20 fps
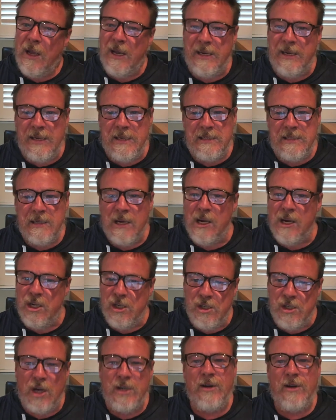It is
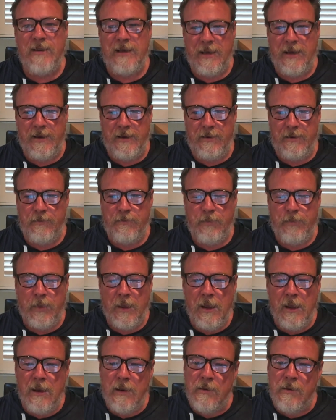not okay
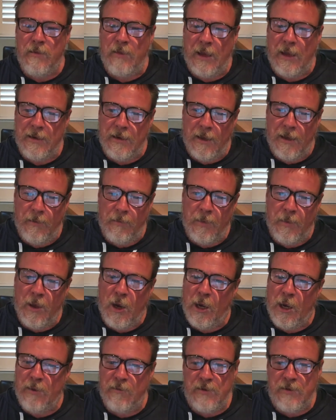that
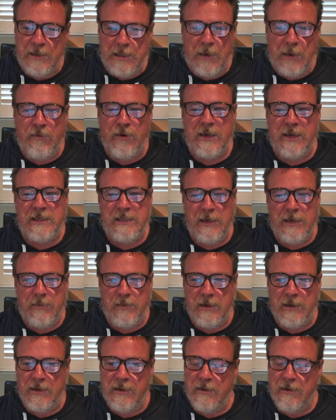I've never
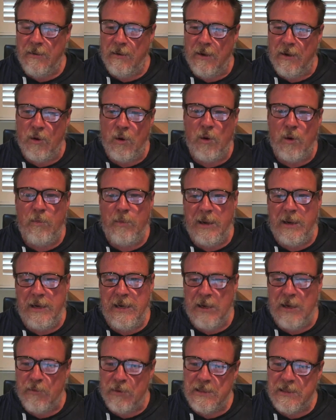accepted or been
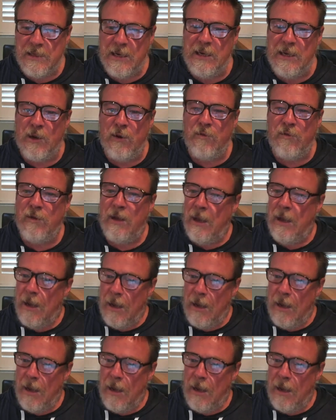in receipt of